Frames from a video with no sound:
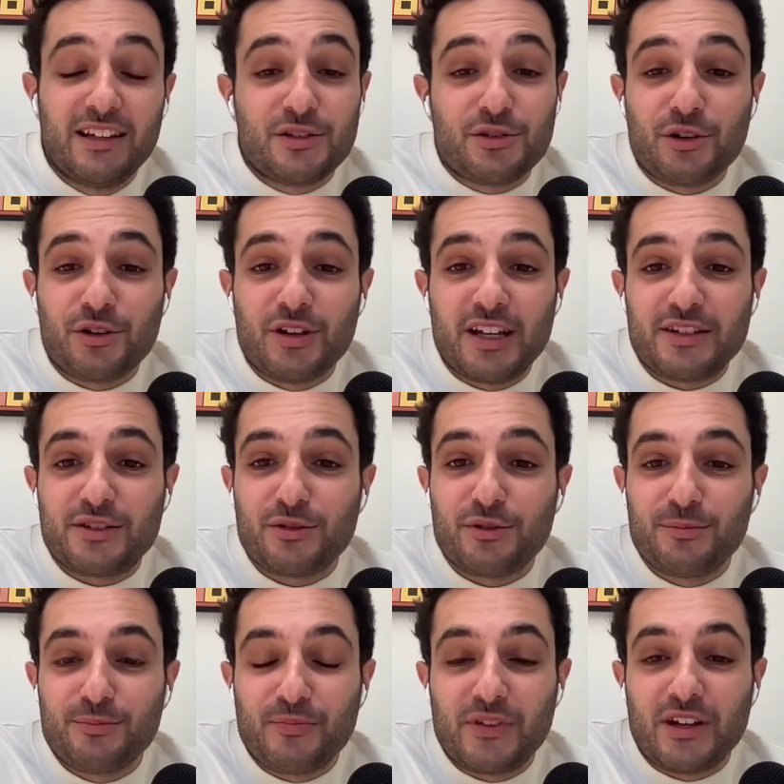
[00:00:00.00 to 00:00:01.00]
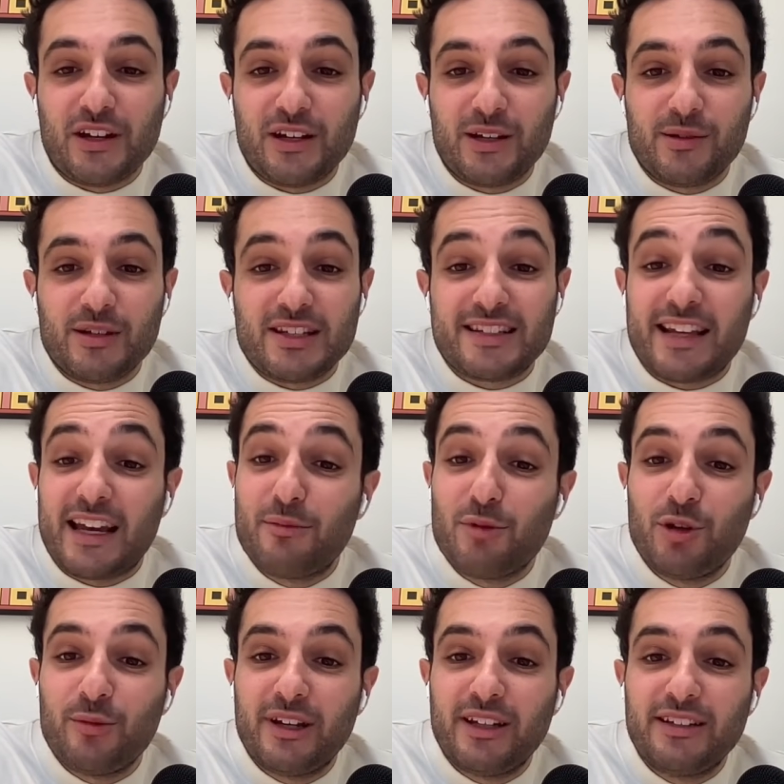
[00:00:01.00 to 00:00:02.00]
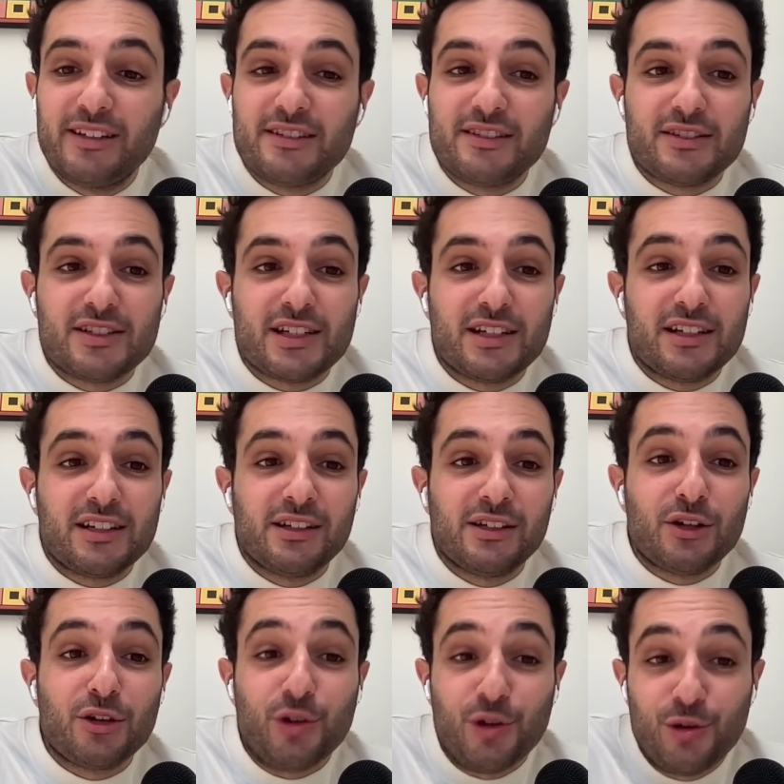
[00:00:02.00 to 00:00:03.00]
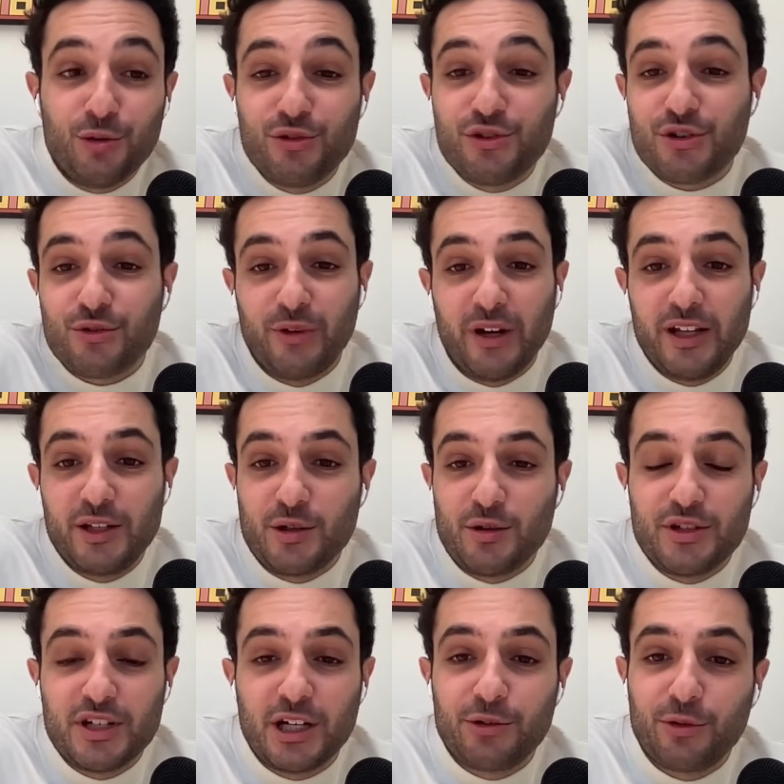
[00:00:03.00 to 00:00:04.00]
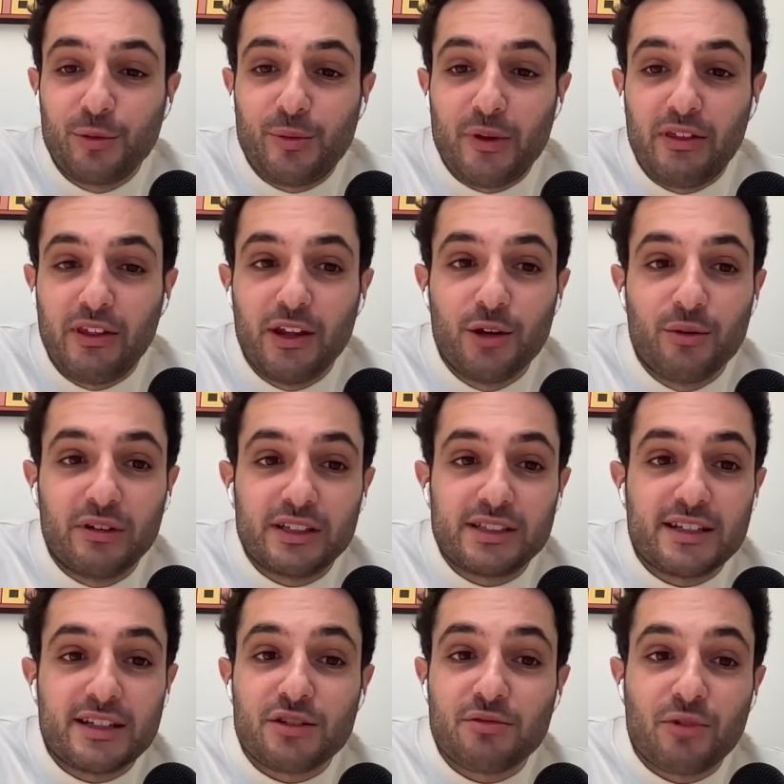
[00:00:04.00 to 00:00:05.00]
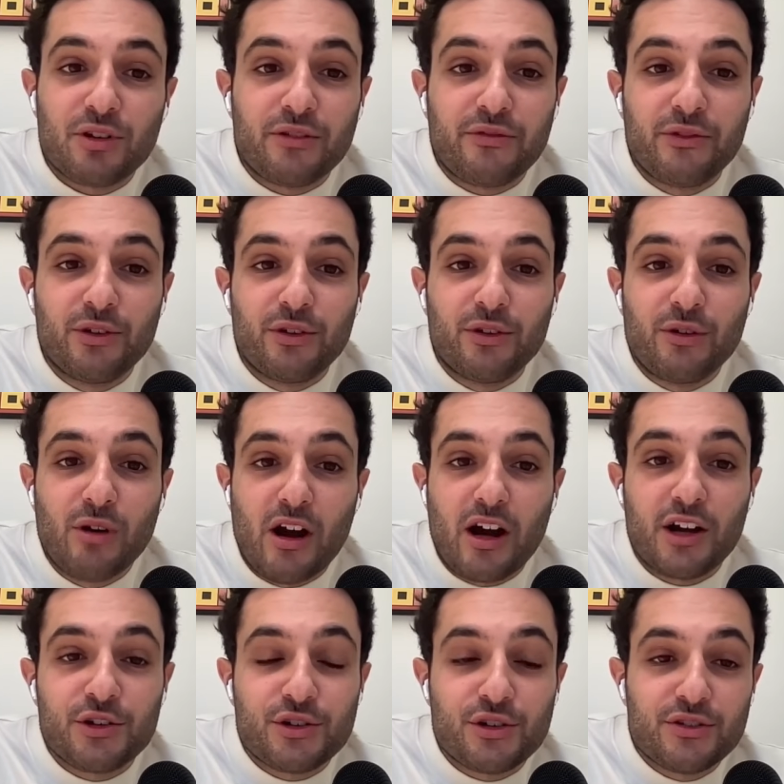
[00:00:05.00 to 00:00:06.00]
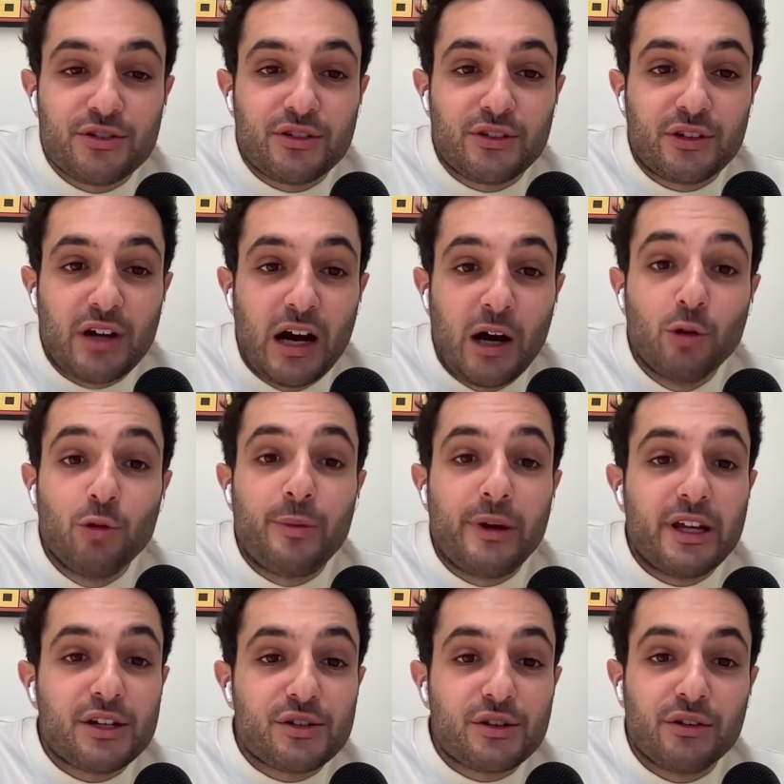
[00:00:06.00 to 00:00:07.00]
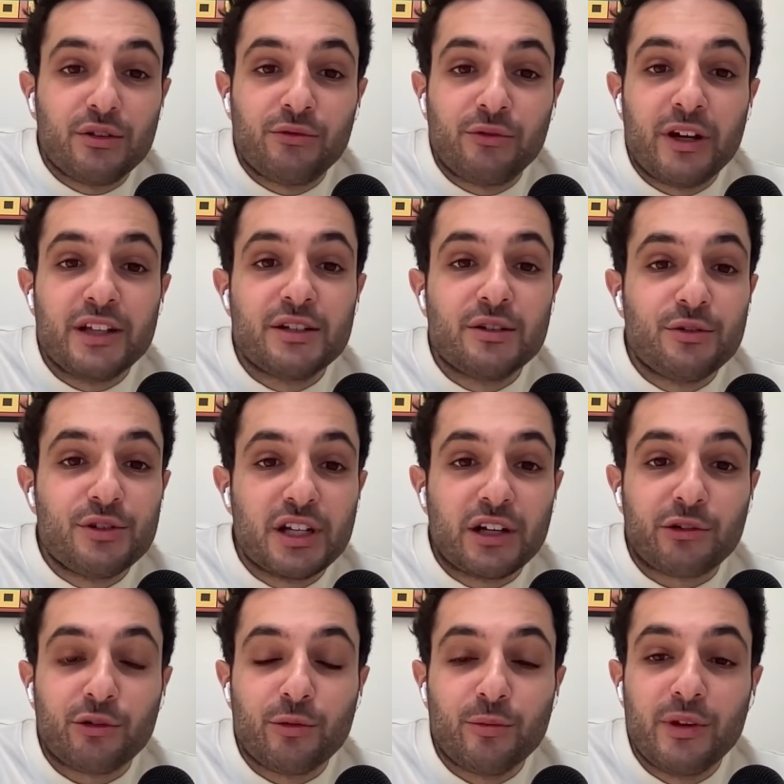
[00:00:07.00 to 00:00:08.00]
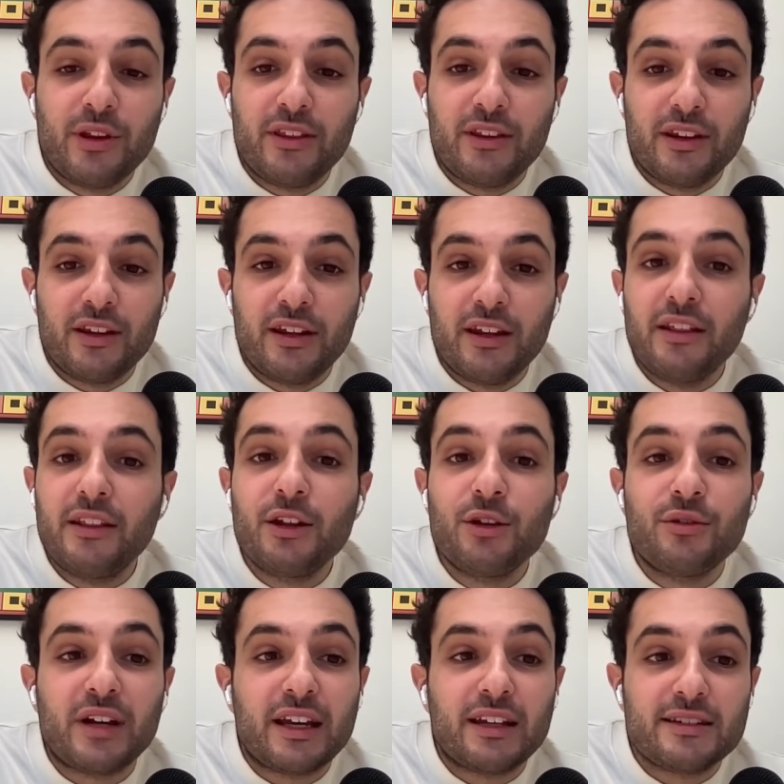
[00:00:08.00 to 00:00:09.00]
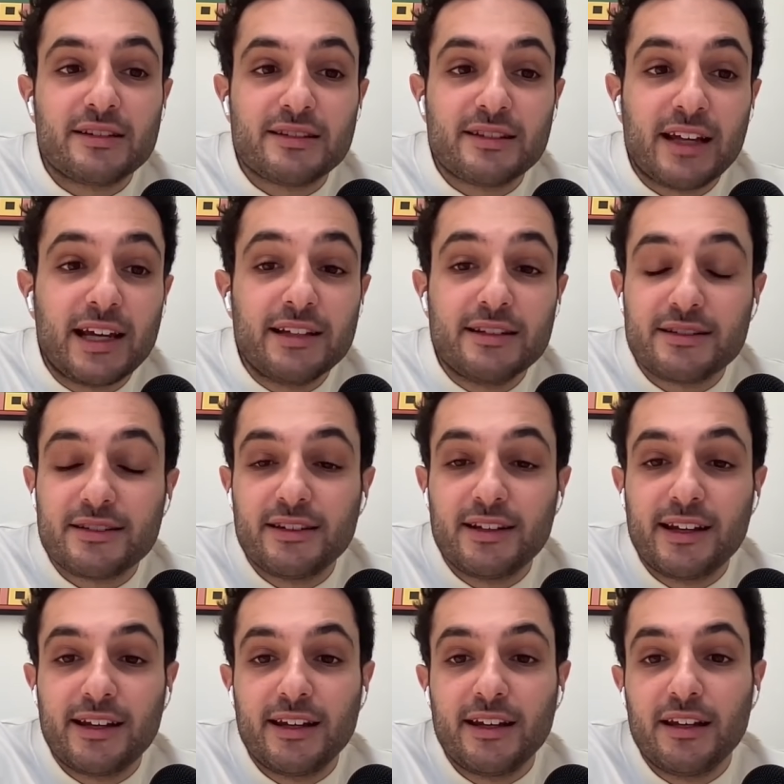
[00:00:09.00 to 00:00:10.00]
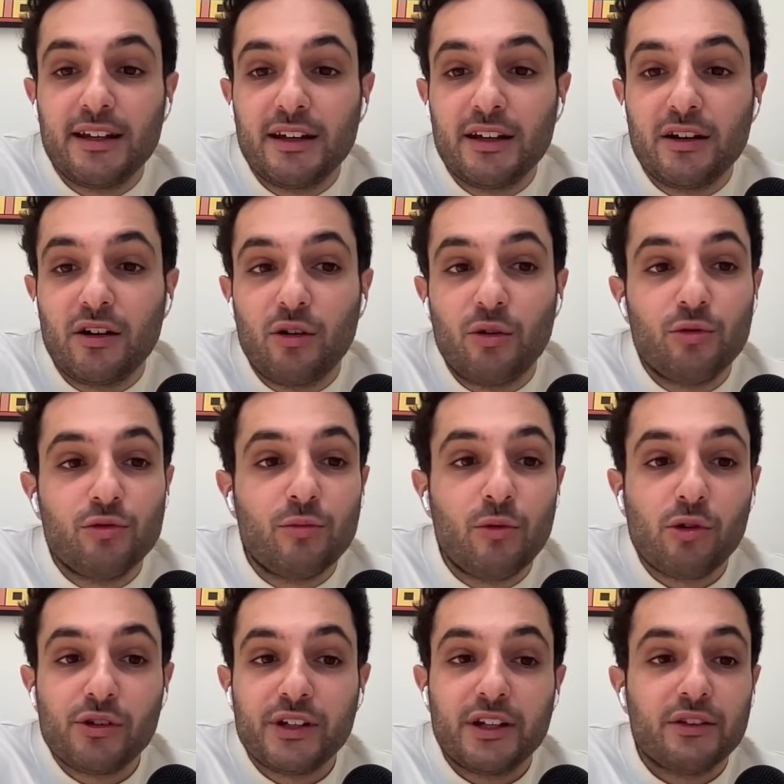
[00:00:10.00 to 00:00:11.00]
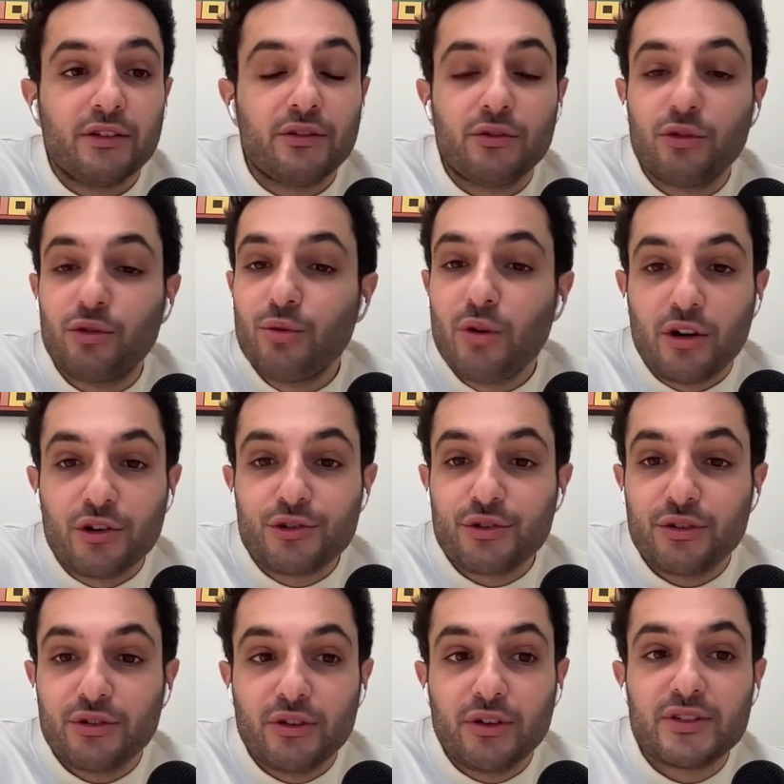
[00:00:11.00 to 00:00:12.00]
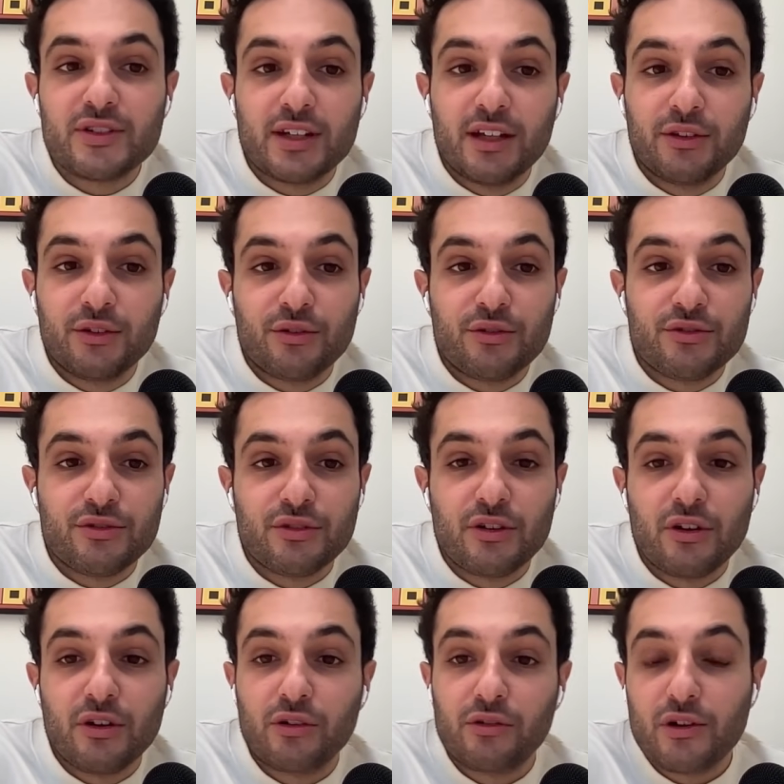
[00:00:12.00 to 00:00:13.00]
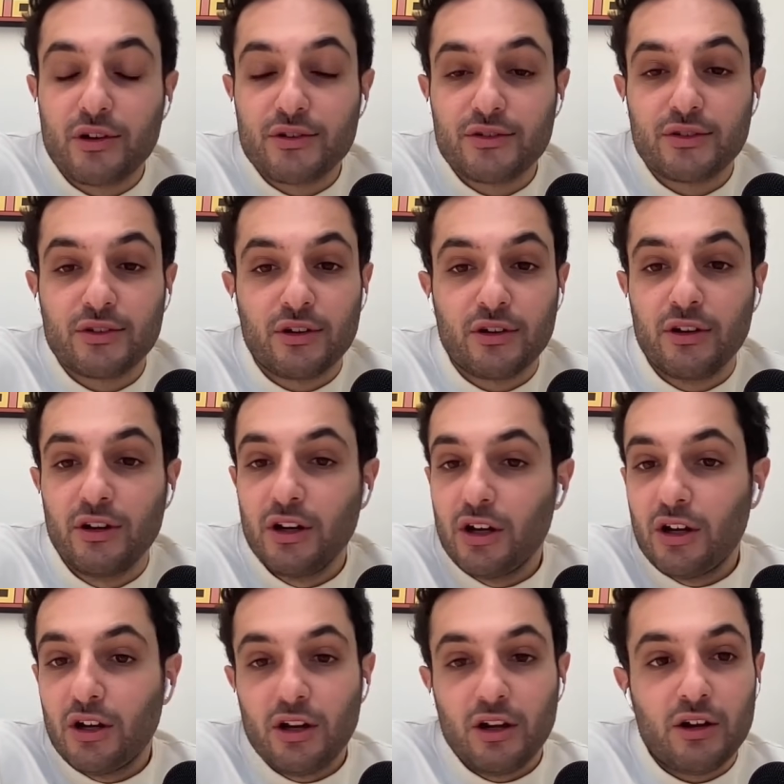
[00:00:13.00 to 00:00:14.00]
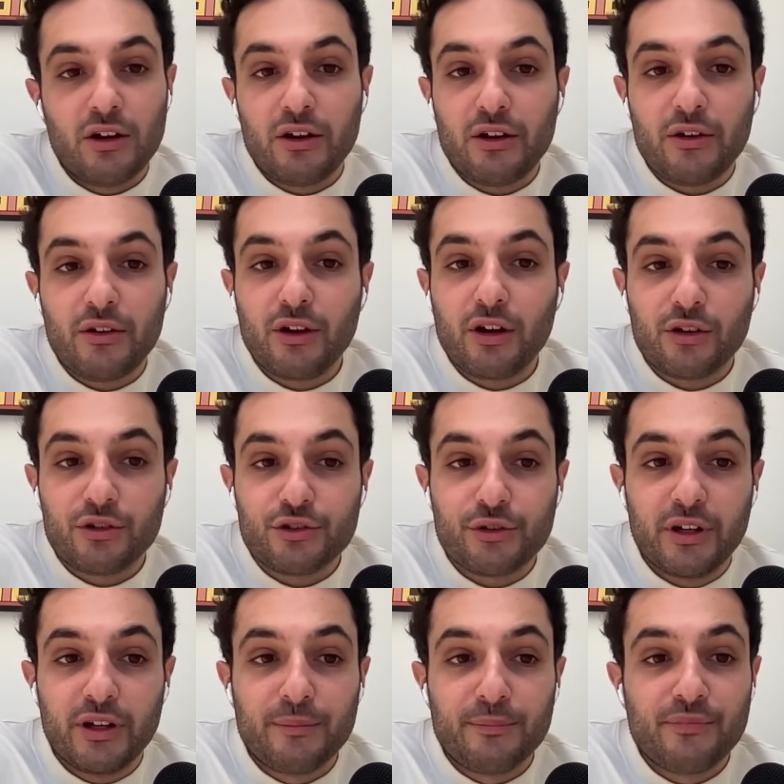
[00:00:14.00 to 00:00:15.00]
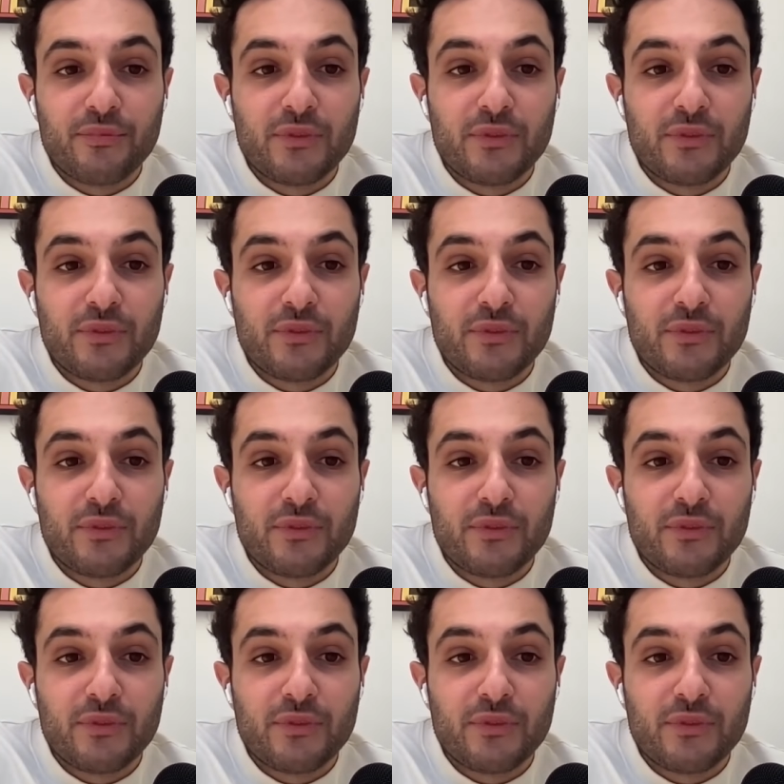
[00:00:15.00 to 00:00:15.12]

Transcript: Sure, yeah. So SimonMed is a huge radiology group in the US. It's one of the largest outpatient radiology group in the United States. They own more than 200 centers across the country.